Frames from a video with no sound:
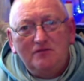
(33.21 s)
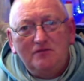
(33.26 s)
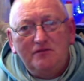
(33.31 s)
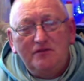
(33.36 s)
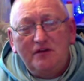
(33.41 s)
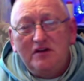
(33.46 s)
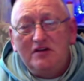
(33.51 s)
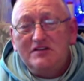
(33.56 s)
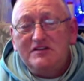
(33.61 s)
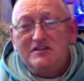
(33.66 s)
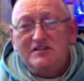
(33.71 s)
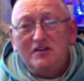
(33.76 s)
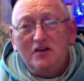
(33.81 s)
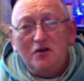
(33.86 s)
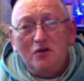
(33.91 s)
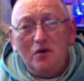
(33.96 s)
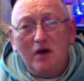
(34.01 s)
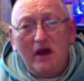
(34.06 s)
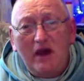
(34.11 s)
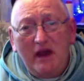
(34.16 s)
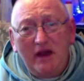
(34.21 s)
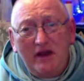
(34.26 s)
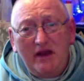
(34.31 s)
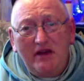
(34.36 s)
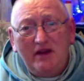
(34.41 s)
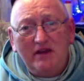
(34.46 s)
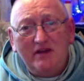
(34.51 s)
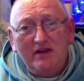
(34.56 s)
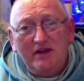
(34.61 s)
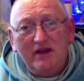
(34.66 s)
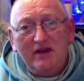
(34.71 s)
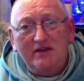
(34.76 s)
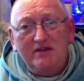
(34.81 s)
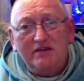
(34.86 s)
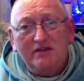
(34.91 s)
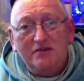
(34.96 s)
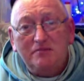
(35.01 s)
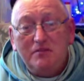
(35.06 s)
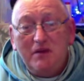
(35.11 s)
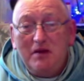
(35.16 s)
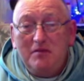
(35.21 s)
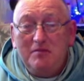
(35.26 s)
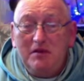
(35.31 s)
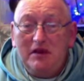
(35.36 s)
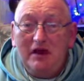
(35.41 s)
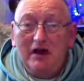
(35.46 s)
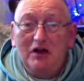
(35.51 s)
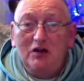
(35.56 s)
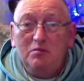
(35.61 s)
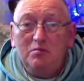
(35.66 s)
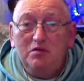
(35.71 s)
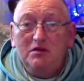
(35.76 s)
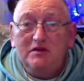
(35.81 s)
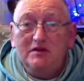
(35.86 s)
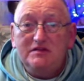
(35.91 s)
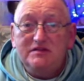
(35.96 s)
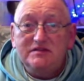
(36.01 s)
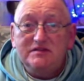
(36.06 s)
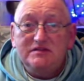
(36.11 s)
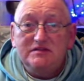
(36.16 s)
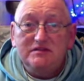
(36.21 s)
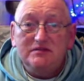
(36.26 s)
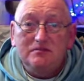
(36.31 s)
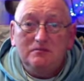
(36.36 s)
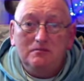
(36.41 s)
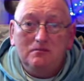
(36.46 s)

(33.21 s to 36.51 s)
feel so alienated, maybe helpless,